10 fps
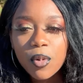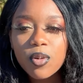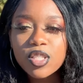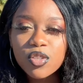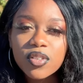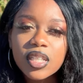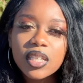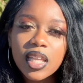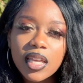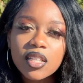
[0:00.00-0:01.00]
But once you really
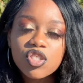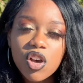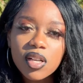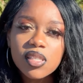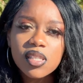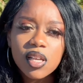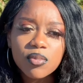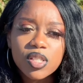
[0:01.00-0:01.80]
like talk to them,